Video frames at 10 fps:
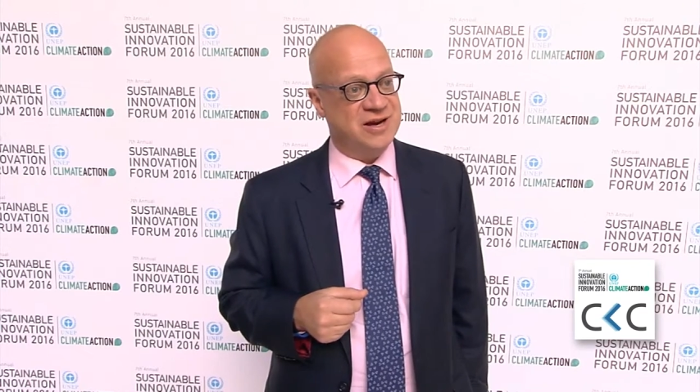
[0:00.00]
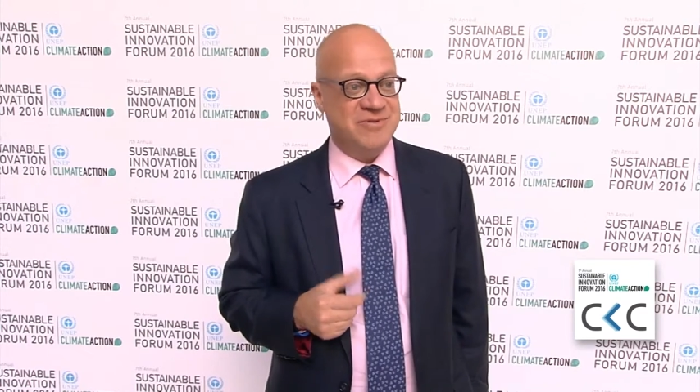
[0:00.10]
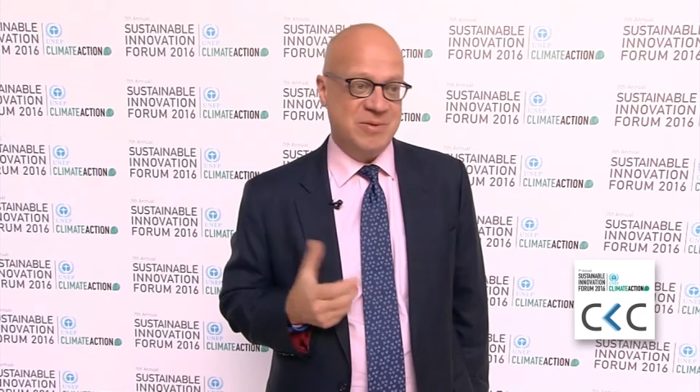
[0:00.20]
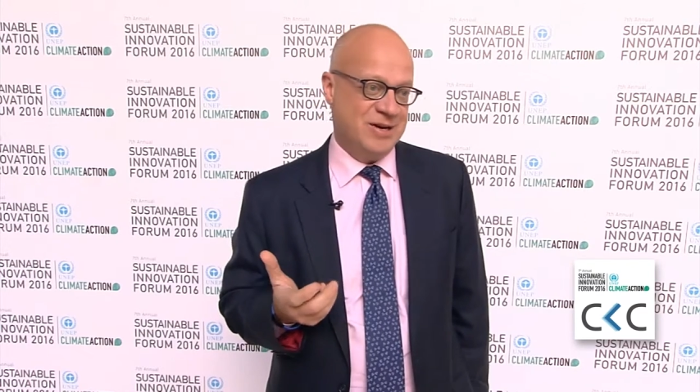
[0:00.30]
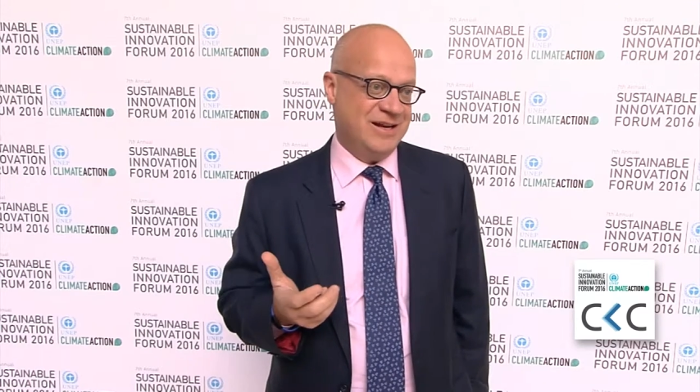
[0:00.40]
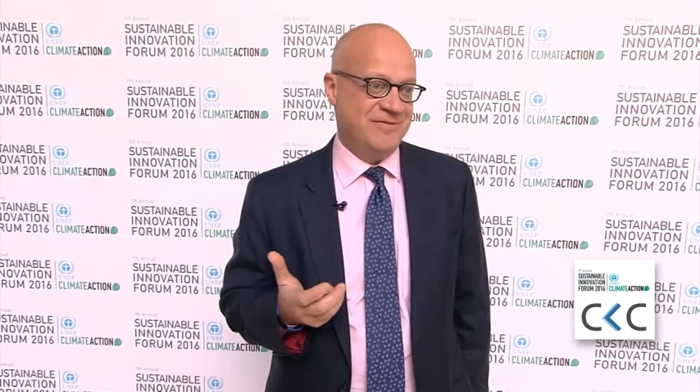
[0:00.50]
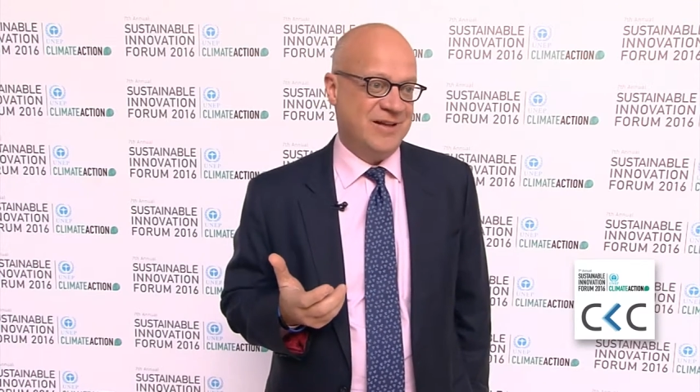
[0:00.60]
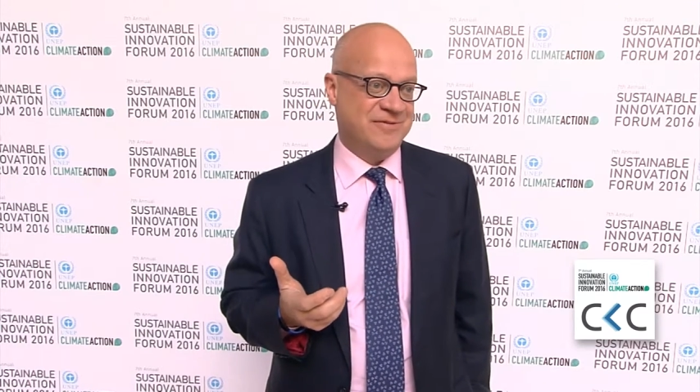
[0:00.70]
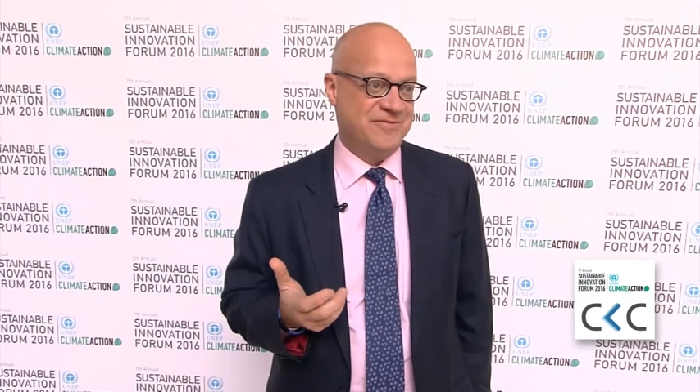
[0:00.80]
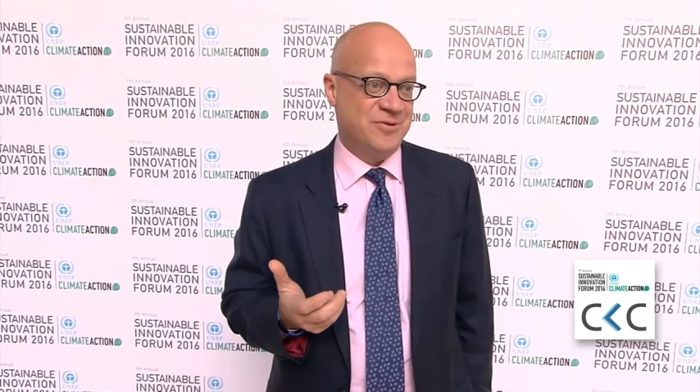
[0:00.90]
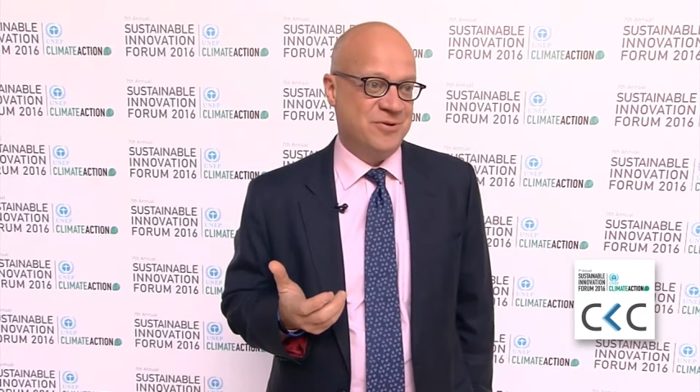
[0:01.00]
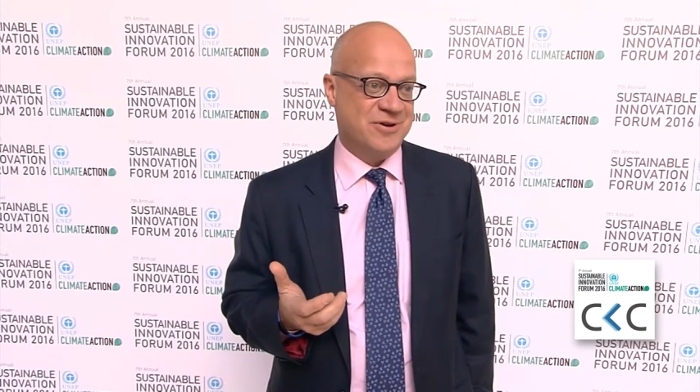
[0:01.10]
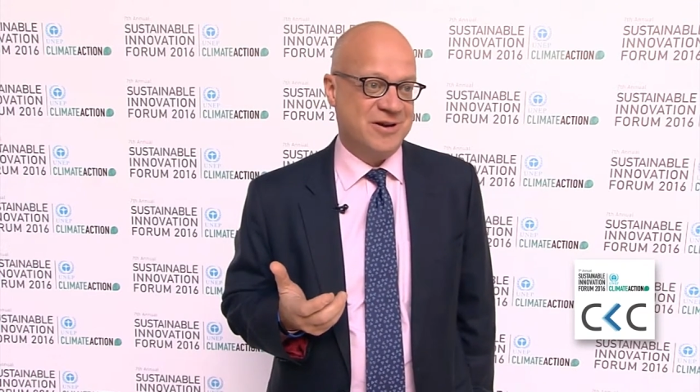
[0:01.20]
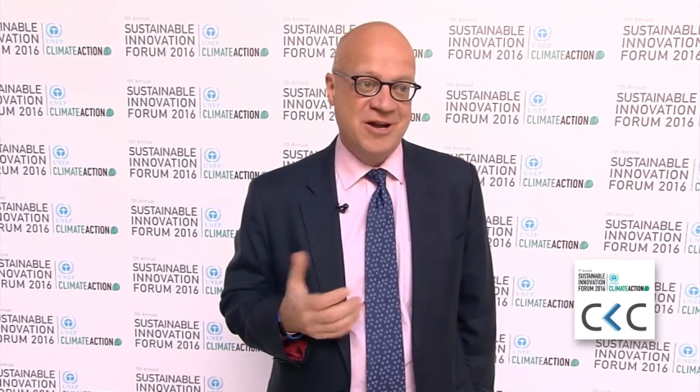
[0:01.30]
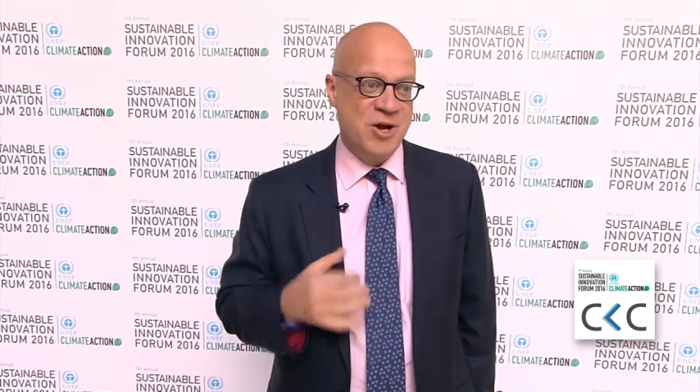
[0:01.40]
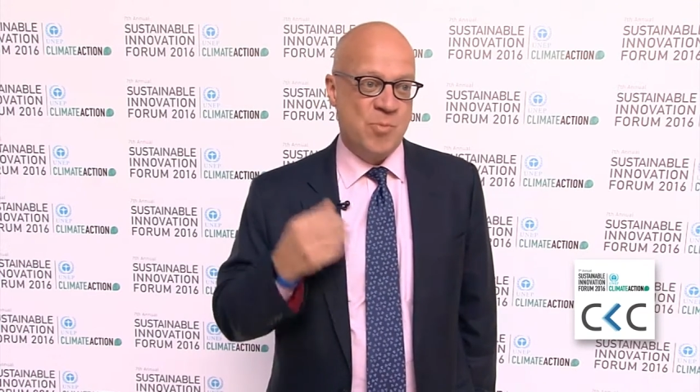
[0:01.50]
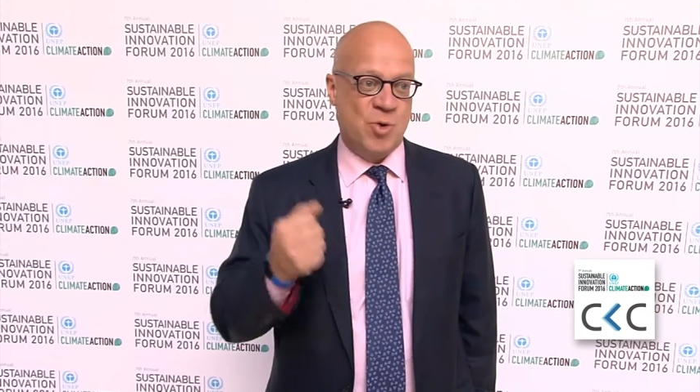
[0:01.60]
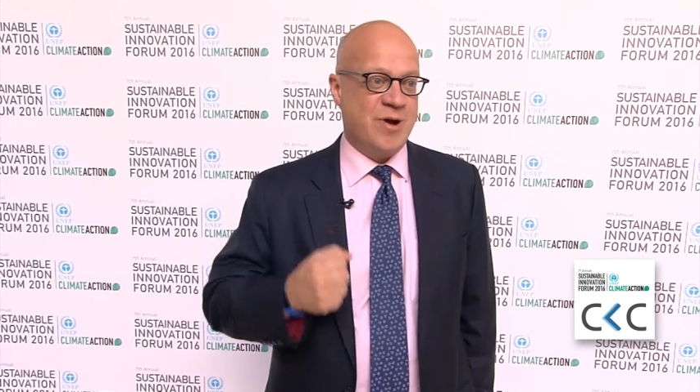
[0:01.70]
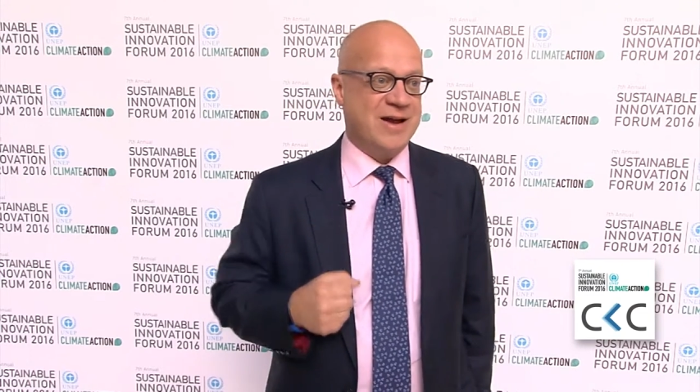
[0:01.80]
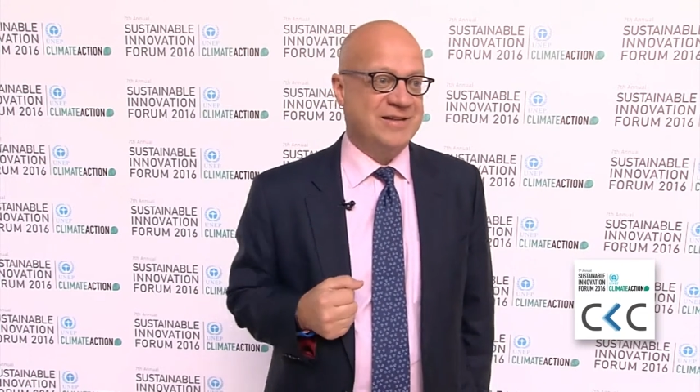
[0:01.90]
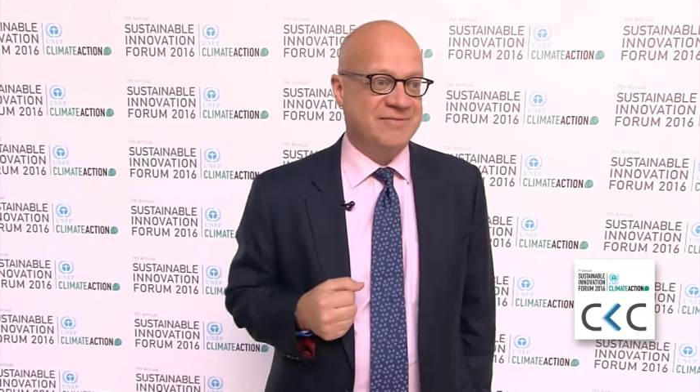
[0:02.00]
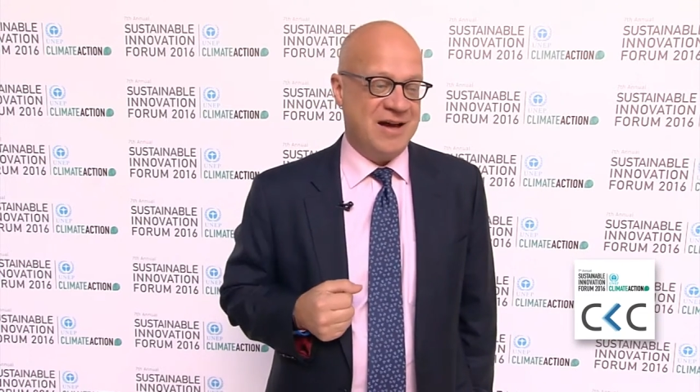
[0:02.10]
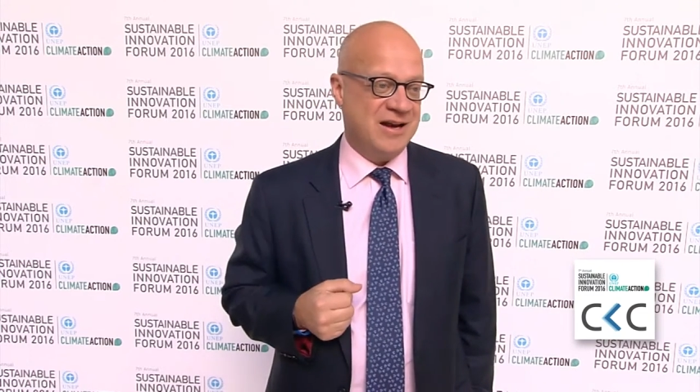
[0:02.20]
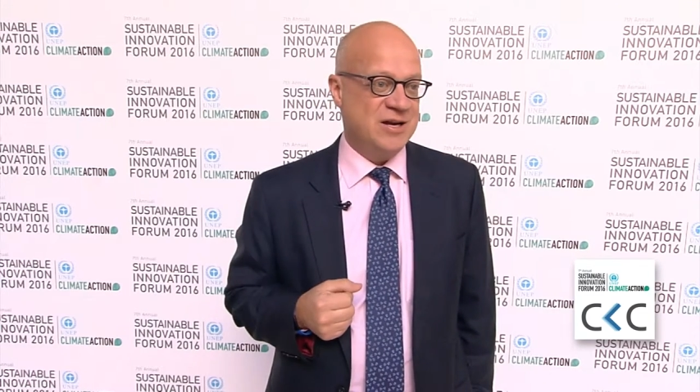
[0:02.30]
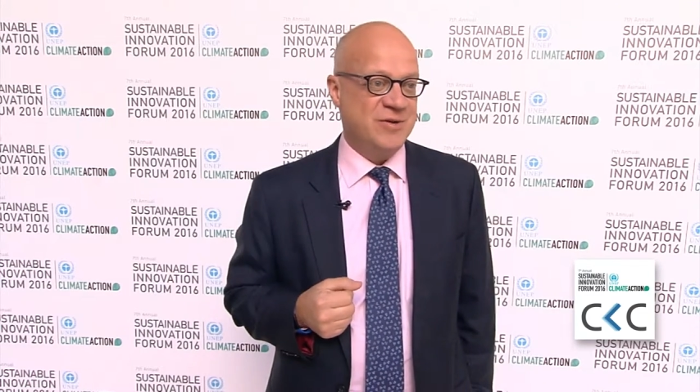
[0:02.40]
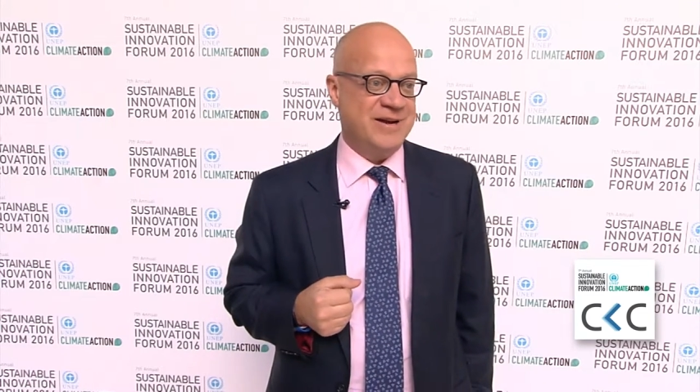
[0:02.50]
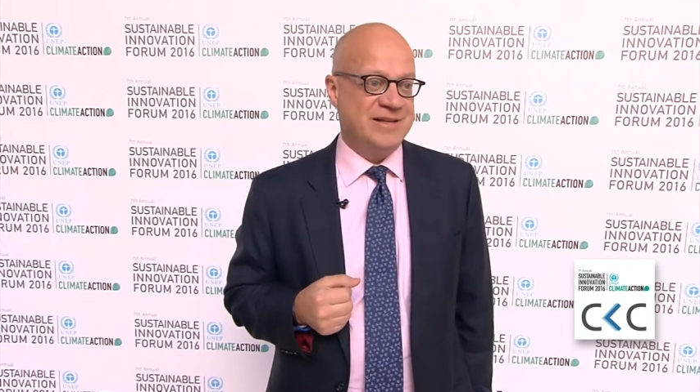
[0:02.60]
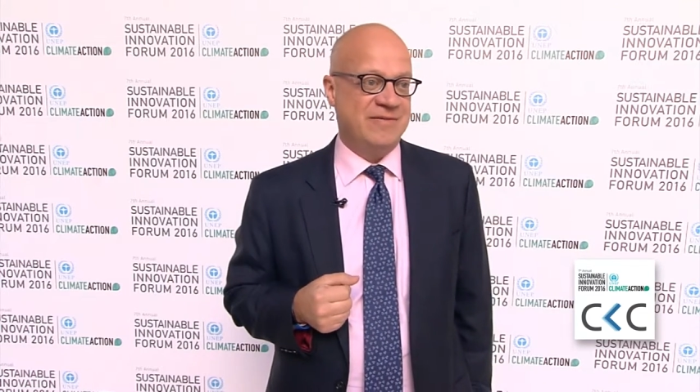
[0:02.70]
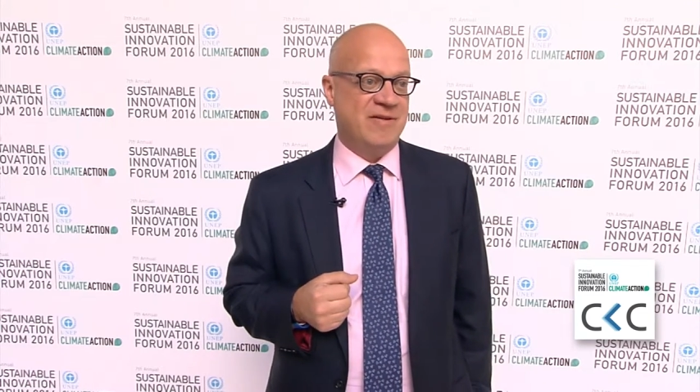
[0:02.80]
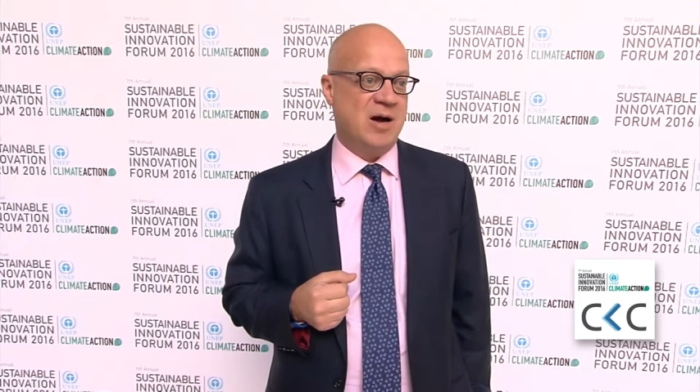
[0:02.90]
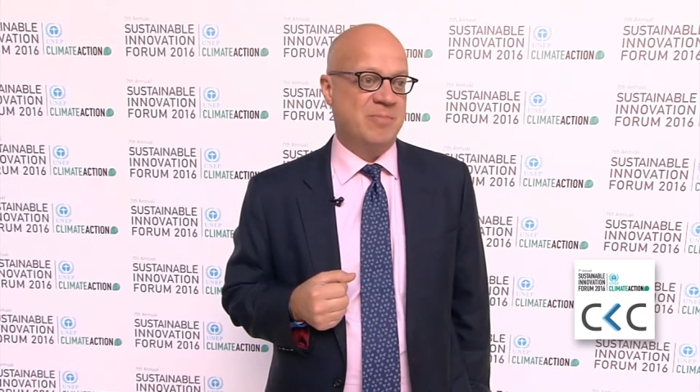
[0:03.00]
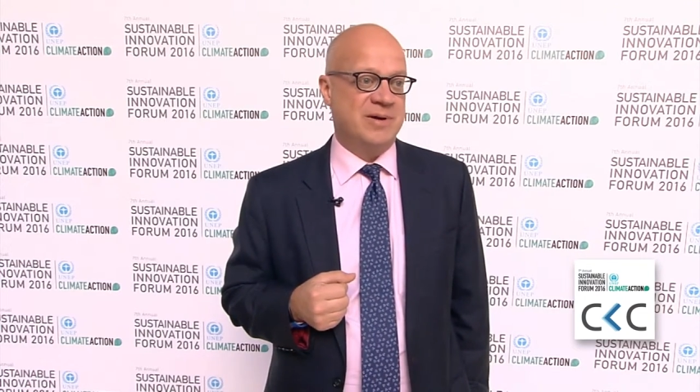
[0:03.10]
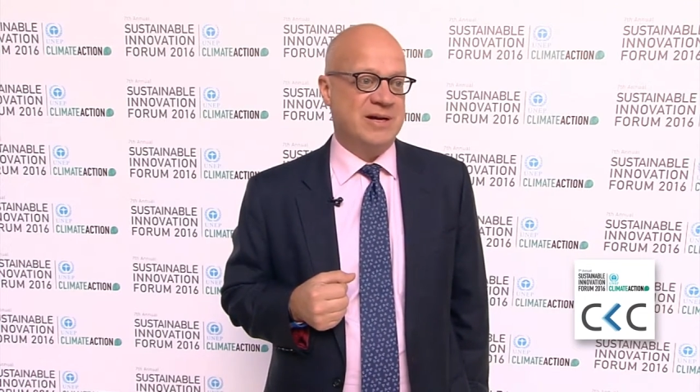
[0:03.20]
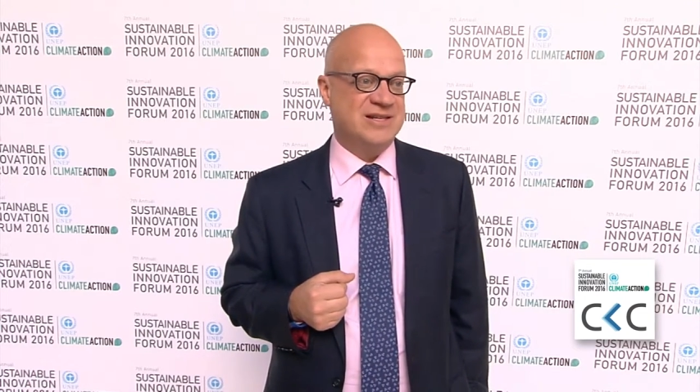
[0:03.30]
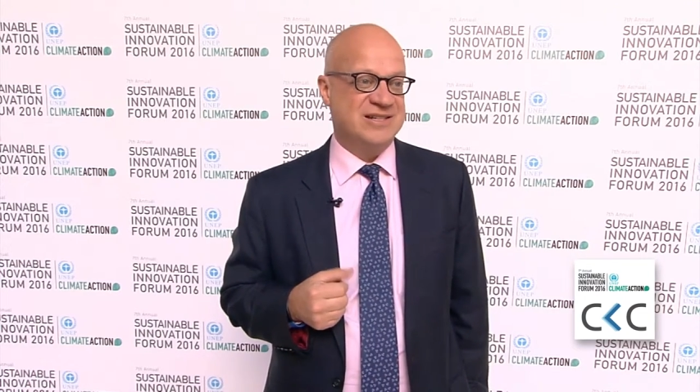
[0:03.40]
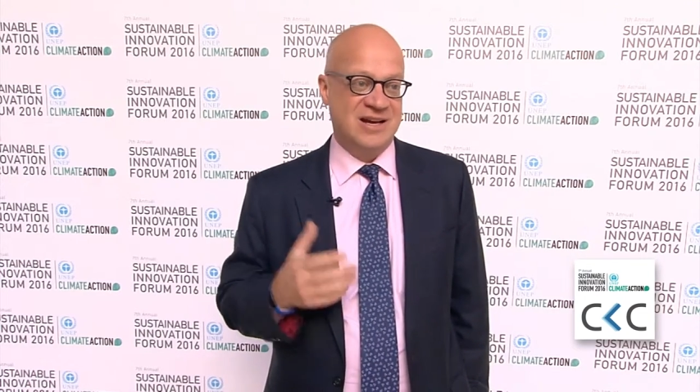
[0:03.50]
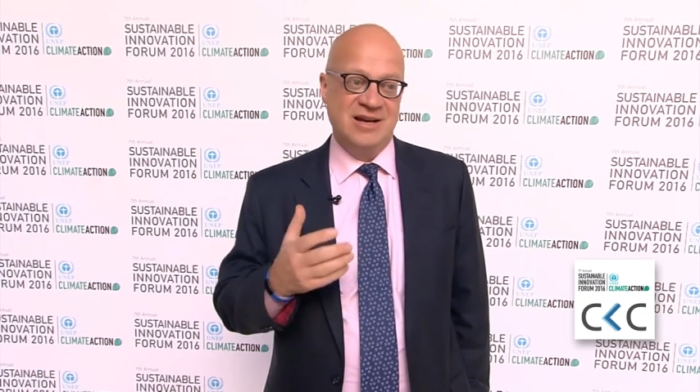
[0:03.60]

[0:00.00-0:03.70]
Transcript: And we believe that for proactive and innovative companies,